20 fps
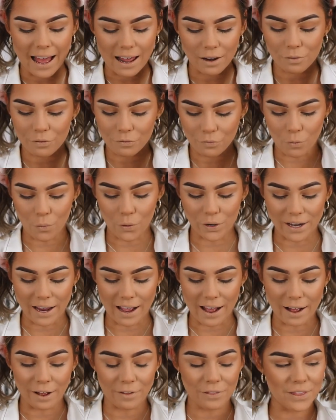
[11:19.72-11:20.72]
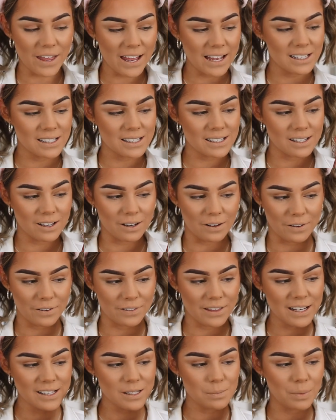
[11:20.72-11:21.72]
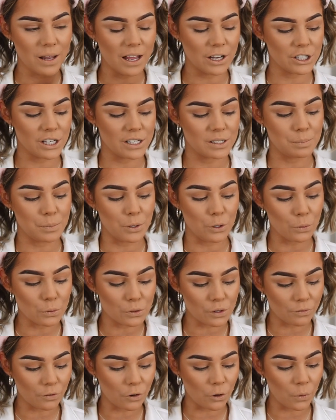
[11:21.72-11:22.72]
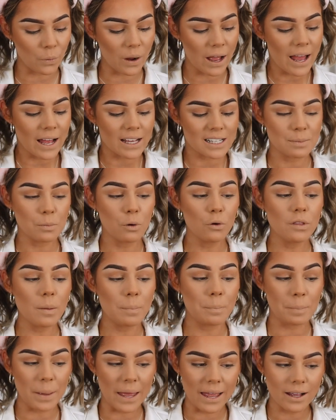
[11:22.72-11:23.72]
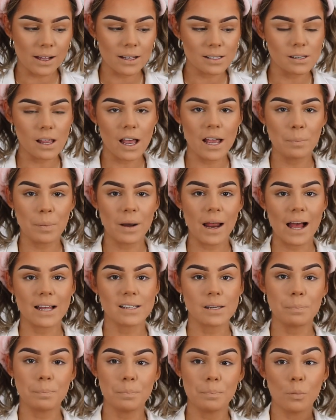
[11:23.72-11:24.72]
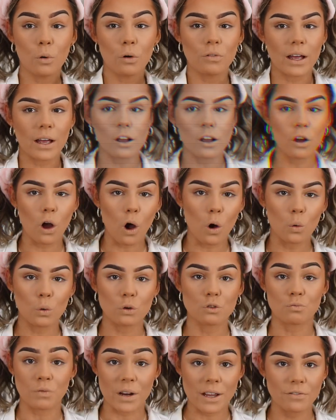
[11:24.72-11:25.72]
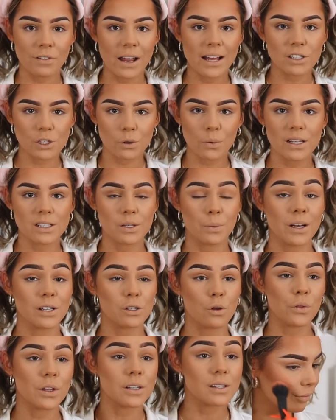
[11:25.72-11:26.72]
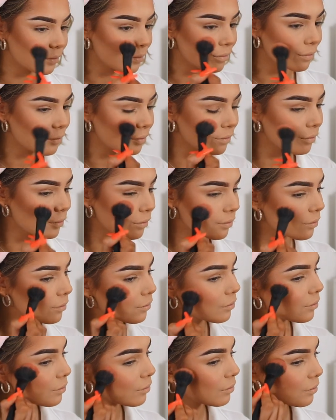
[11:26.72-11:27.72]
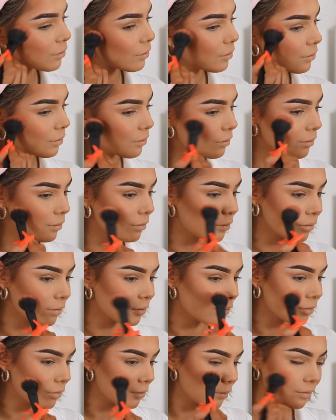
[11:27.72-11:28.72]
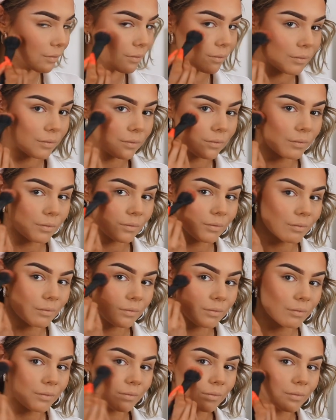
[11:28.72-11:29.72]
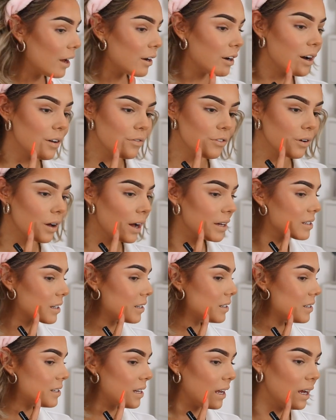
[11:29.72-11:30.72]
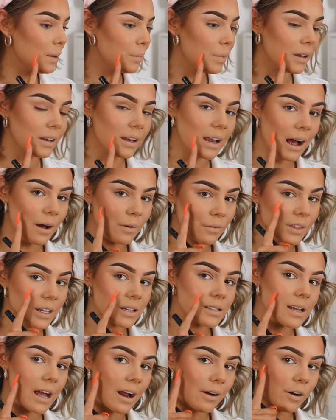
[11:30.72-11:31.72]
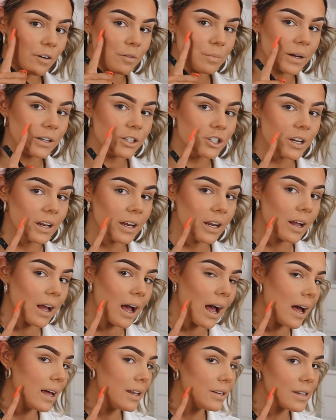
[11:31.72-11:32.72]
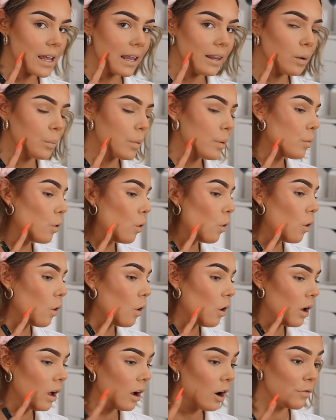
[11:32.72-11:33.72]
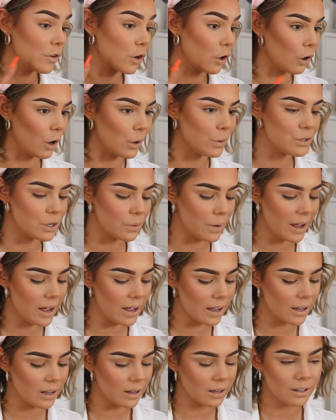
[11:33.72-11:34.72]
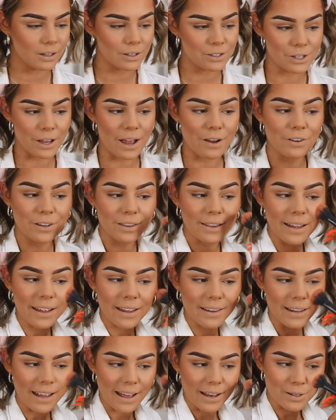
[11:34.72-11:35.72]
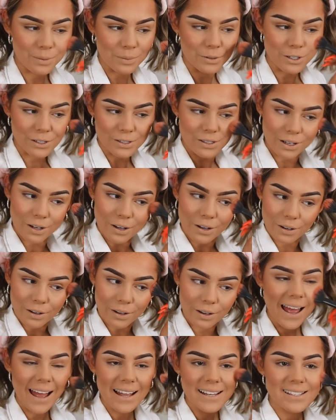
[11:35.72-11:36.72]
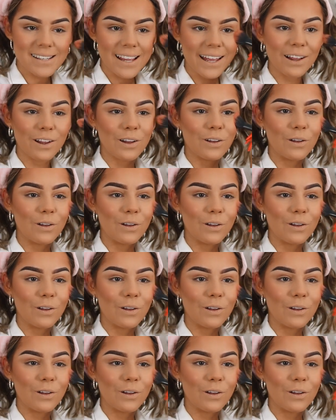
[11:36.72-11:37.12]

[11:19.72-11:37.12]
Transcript: California. This blush is beautiful. It's more on the pinker side, but it has a more a gold reflex to it. So when it's on the skin, it looks beautiful. I don't know if you guys can see, but now this area of my cheek has a little bit more of a glow to it. So everything in the end will just look nice and